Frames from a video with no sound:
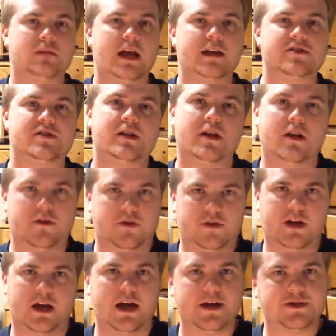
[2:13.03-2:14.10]
actually another
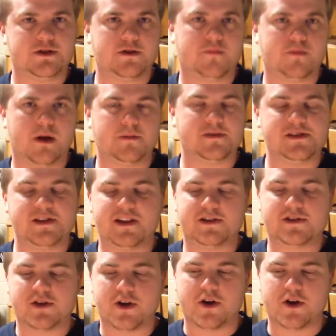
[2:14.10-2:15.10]
thing, I should have probably said this